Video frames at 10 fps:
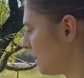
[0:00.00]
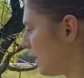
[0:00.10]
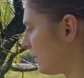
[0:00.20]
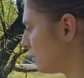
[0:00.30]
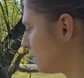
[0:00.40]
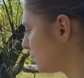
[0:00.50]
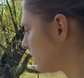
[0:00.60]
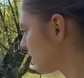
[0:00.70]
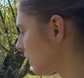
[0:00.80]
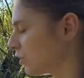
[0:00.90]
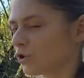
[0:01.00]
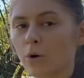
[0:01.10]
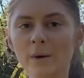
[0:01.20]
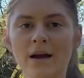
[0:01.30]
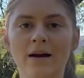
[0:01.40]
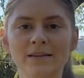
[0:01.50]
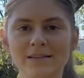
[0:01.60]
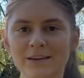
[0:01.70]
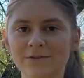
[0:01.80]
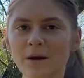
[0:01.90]
them showing us
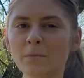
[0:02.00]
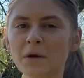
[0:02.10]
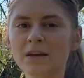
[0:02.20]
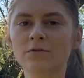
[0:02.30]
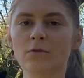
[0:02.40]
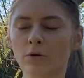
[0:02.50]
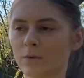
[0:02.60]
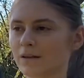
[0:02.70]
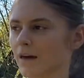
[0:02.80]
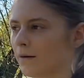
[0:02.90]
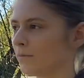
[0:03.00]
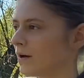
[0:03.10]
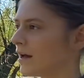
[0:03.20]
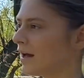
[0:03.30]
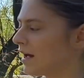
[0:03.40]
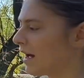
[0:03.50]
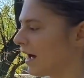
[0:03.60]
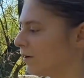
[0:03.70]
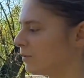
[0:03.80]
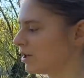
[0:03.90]
if something is wrong with them,
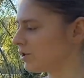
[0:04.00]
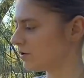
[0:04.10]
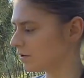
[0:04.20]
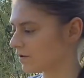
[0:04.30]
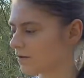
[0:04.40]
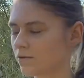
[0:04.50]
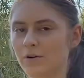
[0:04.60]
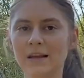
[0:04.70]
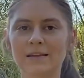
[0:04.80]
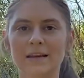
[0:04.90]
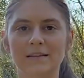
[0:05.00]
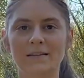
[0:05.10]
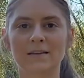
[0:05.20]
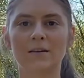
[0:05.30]
and we should treat it